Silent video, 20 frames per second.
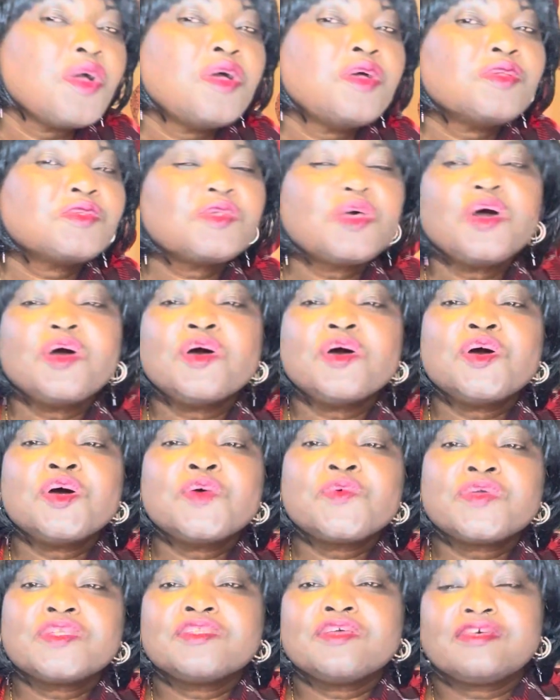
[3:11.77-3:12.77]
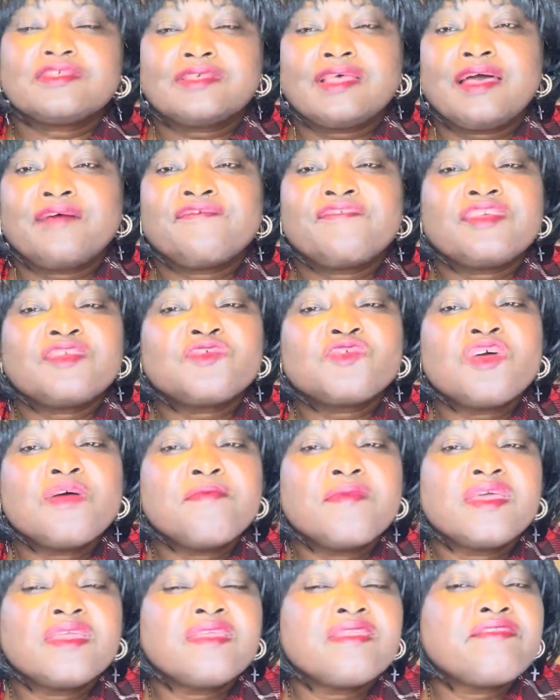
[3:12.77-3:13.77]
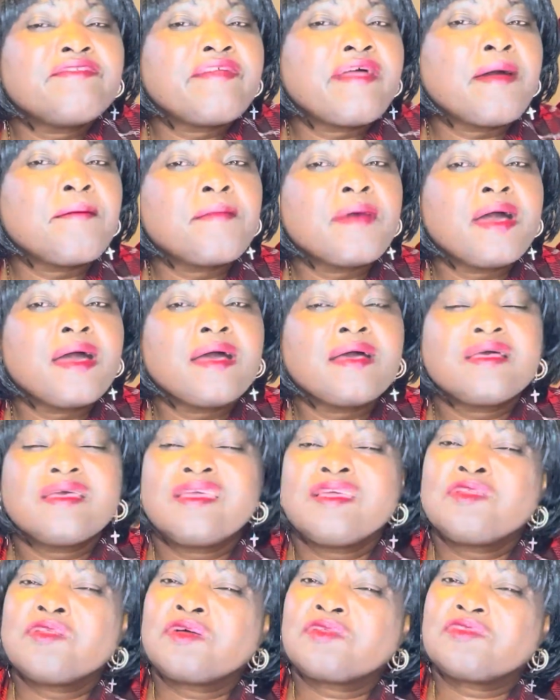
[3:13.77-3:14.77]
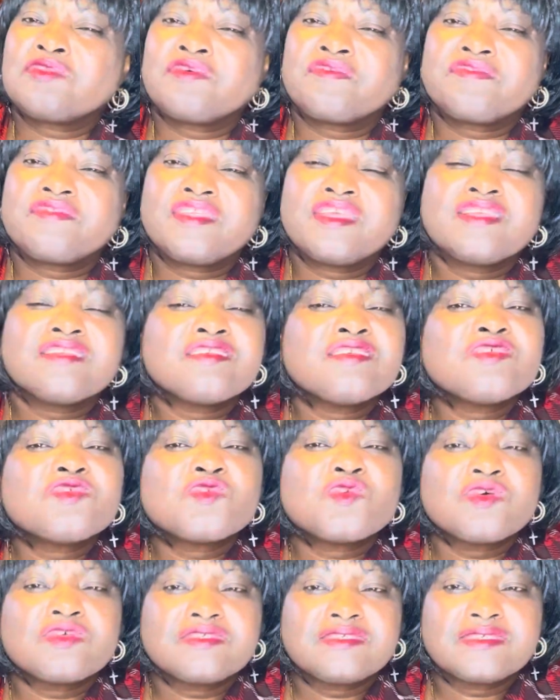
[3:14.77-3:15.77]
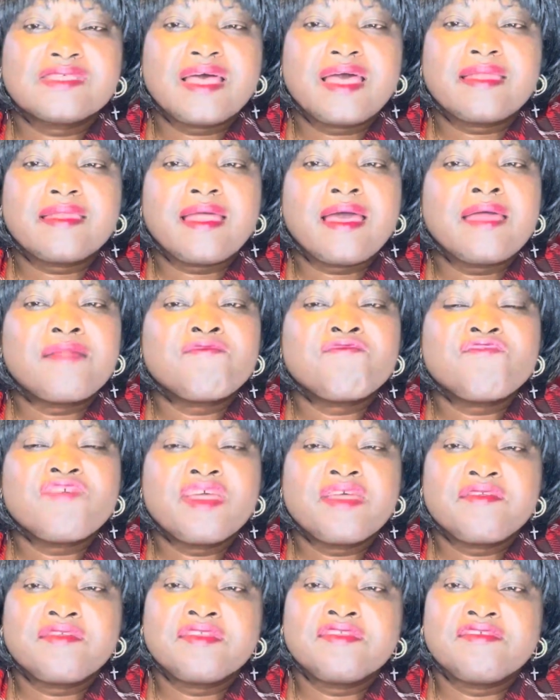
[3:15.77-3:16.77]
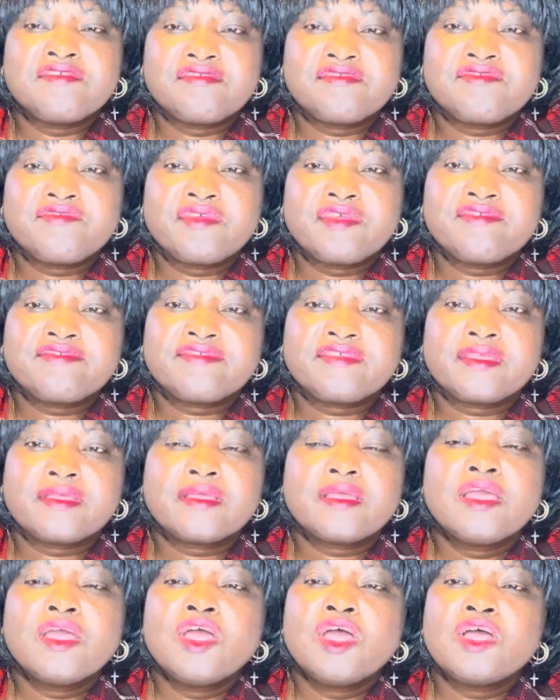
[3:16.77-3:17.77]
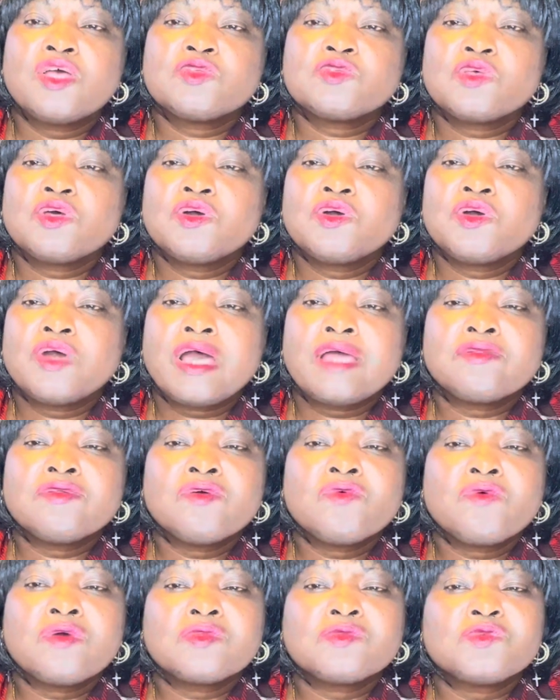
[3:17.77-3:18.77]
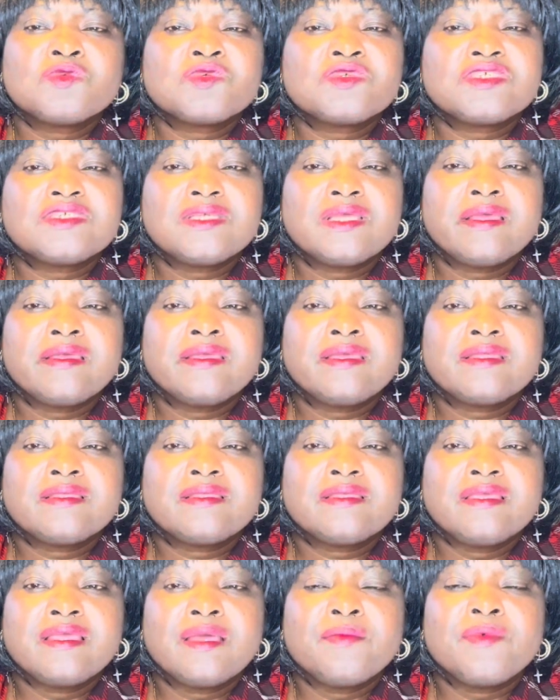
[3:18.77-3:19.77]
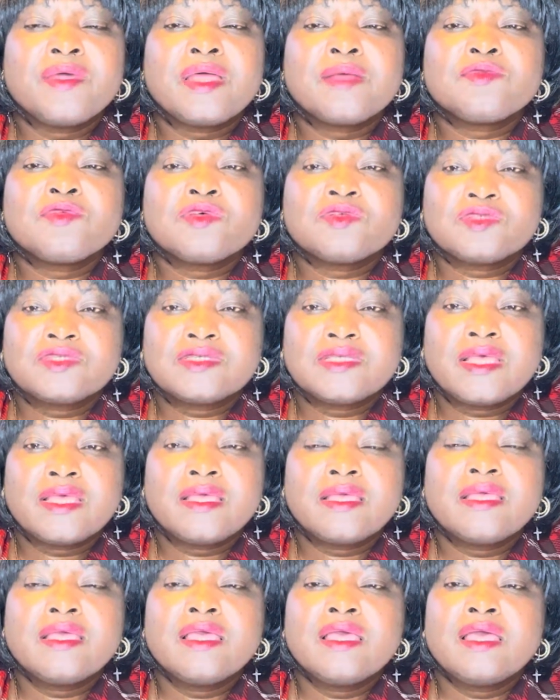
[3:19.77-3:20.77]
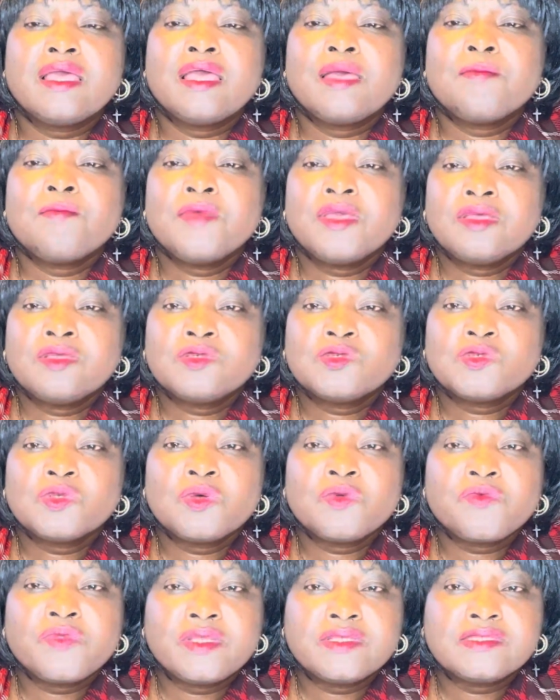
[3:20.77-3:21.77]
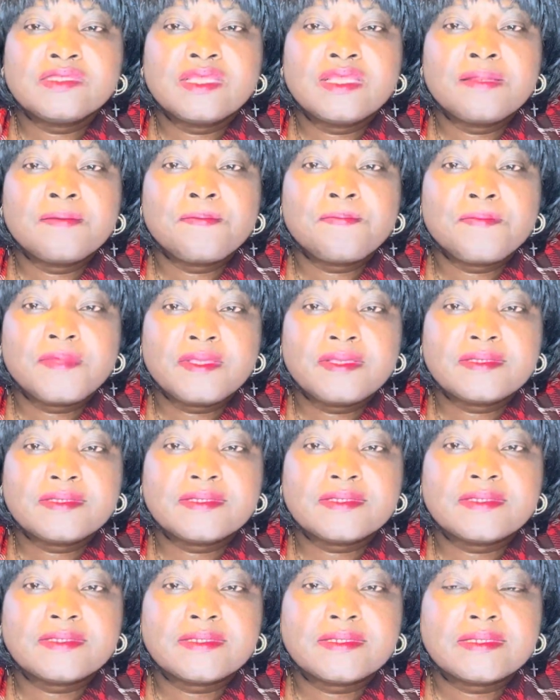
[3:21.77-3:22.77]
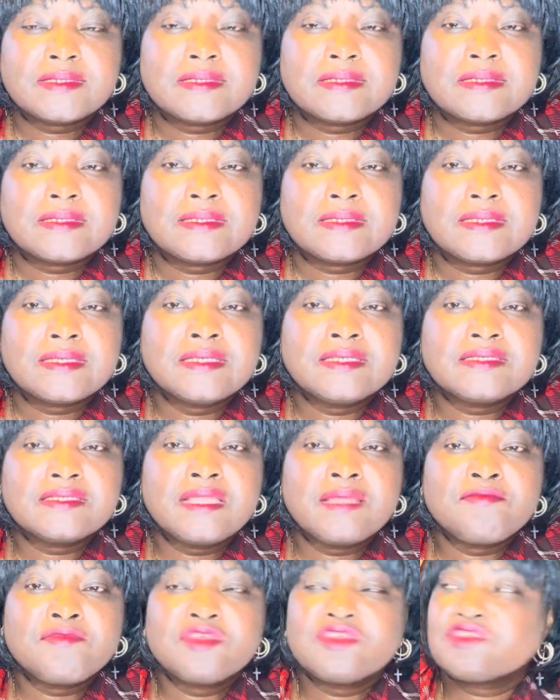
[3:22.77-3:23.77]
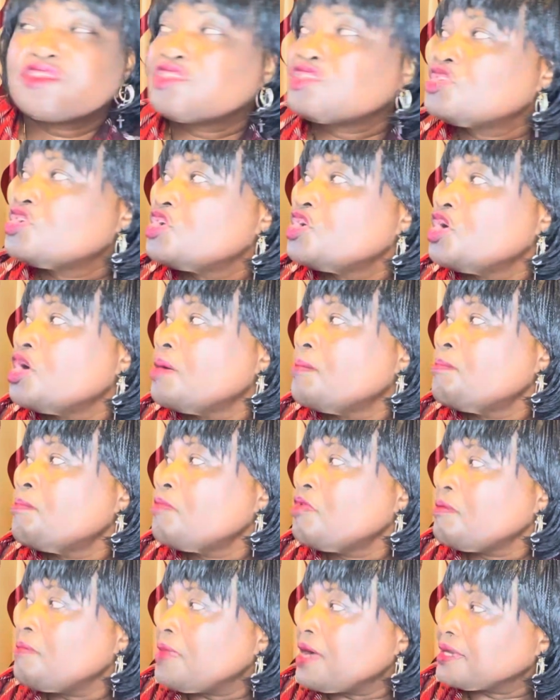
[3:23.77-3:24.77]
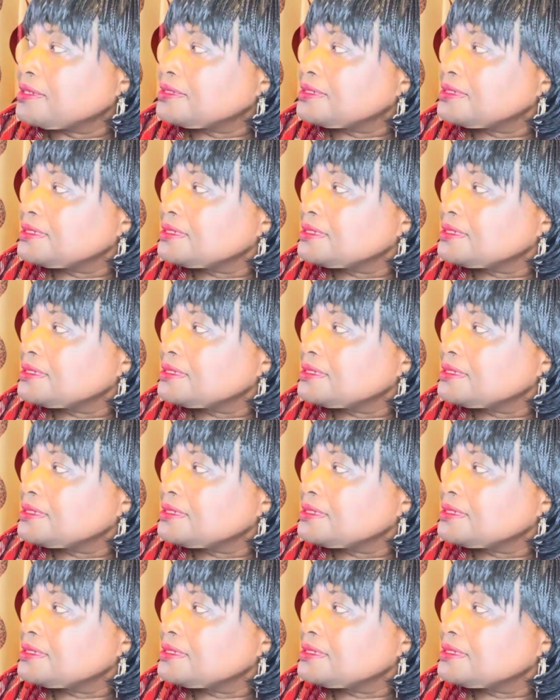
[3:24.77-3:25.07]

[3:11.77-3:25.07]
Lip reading: So we just have so many drama, a lot of things. It's so sad and very distressing. So I don't want to share it here, but I just say, may his soul rest in peace. His name is Mobat.